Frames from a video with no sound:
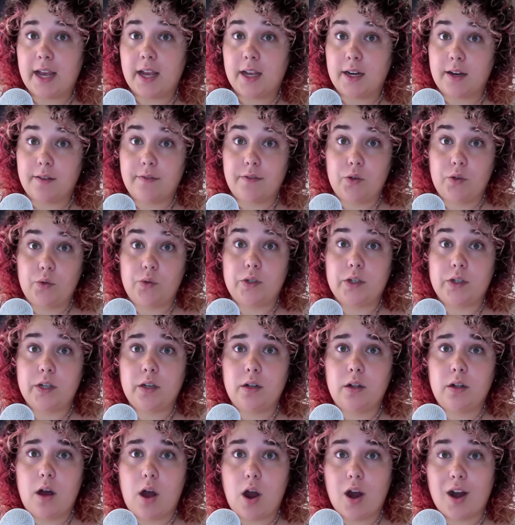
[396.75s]
And if you
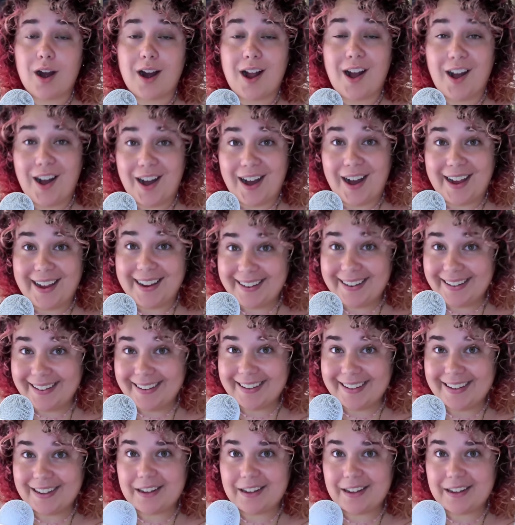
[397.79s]
still are, hi.